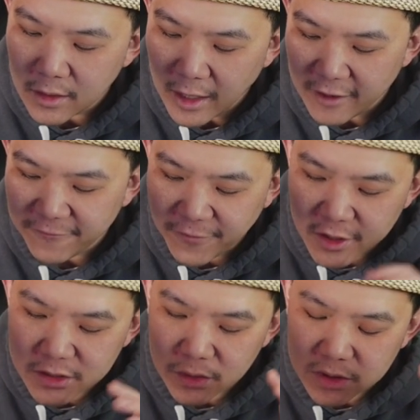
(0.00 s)
at
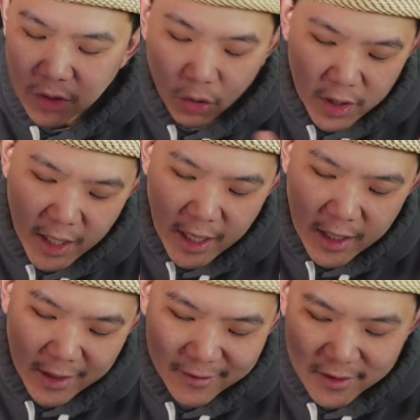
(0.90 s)
first it was
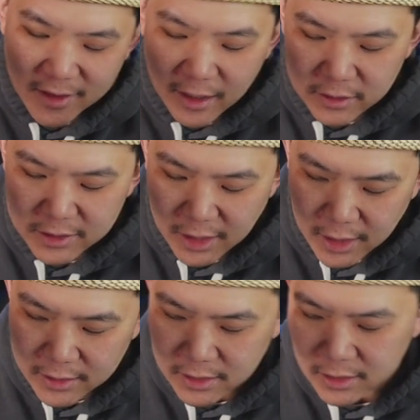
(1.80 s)
okay, and then now it's
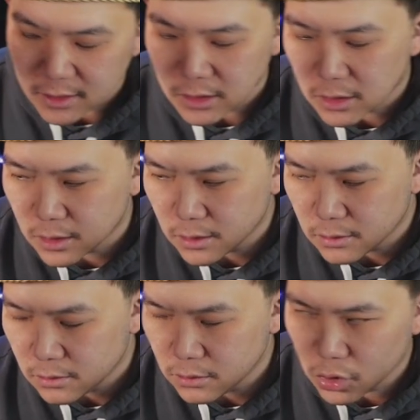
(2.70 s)
kind of
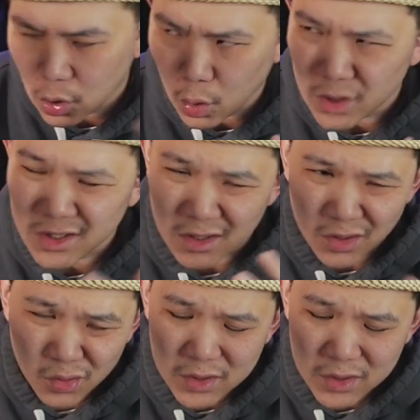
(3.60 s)
towards the loose